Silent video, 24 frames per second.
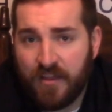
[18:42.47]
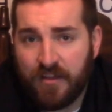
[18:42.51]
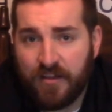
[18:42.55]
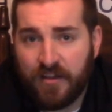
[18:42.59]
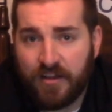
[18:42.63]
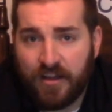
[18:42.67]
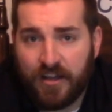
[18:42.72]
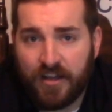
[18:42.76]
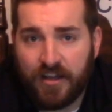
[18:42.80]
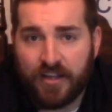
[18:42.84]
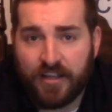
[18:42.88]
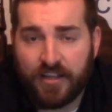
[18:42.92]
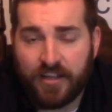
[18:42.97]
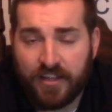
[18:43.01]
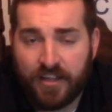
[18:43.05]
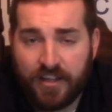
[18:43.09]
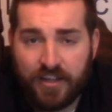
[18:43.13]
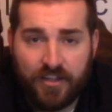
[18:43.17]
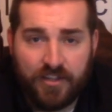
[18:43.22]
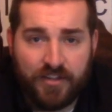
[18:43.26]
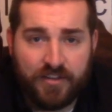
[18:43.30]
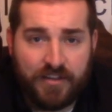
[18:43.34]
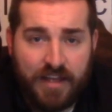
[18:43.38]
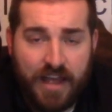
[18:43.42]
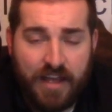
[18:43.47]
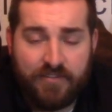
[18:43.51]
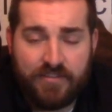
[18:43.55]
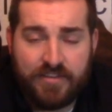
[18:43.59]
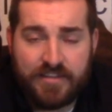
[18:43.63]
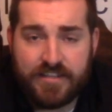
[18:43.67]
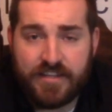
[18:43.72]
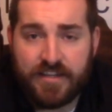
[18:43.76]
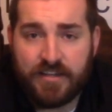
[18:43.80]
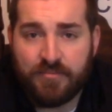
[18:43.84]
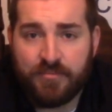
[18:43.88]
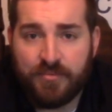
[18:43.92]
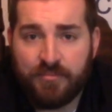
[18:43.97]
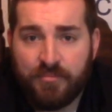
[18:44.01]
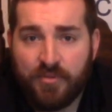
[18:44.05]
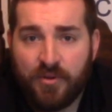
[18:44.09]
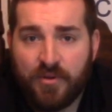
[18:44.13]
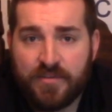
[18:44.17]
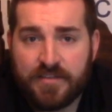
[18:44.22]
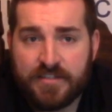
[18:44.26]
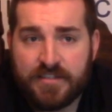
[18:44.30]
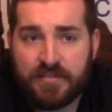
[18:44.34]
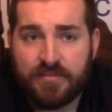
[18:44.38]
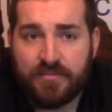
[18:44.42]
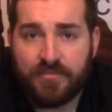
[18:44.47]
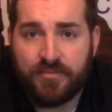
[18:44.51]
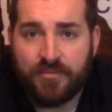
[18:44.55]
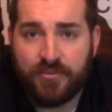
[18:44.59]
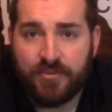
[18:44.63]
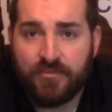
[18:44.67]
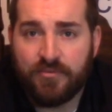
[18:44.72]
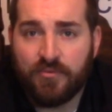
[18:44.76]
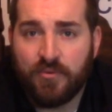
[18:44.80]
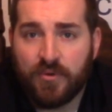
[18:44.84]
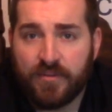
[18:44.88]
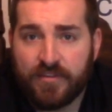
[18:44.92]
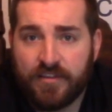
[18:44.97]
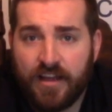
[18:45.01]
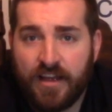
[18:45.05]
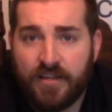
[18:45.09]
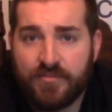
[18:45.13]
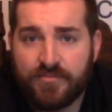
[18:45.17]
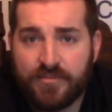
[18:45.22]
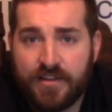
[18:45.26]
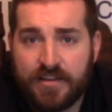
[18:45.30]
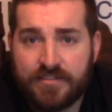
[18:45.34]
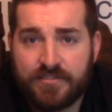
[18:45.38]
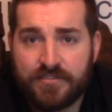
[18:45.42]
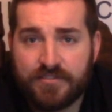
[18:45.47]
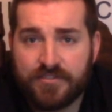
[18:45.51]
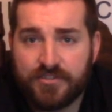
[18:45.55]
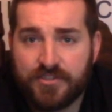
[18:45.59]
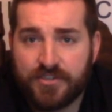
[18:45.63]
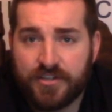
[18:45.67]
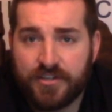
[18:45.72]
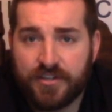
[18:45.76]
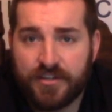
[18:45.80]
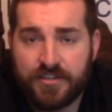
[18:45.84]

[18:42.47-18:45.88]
uh, you know, haven't seen him in person three or four times wrestle this year.